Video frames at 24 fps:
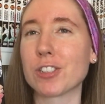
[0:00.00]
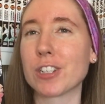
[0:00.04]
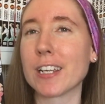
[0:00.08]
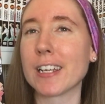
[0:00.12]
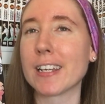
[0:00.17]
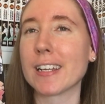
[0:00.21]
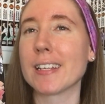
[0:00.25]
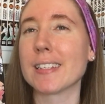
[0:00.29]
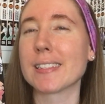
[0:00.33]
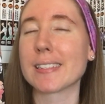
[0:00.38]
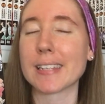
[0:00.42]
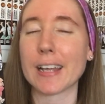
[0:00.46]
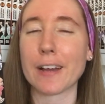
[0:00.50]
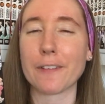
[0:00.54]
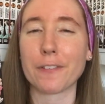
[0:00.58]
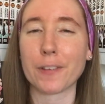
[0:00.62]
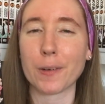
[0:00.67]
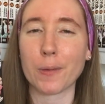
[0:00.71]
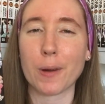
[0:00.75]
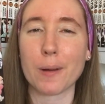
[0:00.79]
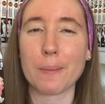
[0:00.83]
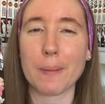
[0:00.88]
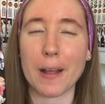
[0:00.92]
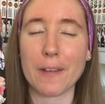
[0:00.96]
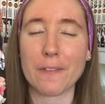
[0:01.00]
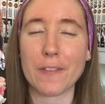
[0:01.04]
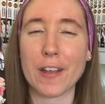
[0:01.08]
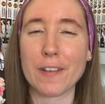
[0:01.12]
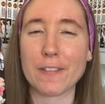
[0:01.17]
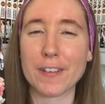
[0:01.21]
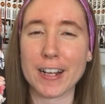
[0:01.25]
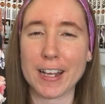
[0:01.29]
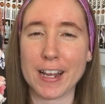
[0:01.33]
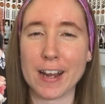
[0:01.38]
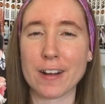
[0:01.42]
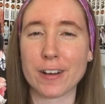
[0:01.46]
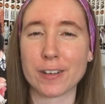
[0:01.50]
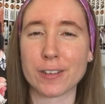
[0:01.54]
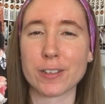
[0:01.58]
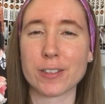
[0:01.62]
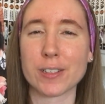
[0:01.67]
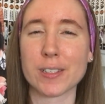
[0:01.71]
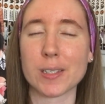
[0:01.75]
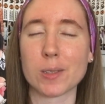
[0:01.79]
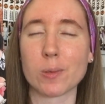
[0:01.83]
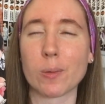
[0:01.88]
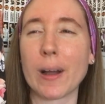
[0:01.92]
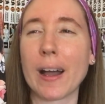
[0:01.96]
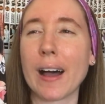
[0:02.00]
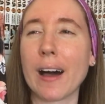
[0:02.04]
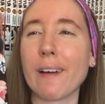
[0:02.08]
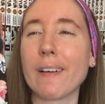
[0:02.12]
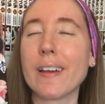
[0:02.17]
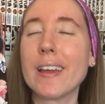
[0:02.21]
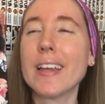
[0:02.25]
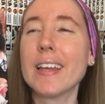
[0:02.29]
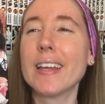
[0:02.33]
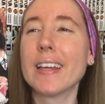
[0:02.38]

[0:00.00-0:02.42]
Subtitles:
He is definitely one of my favorite characters as well.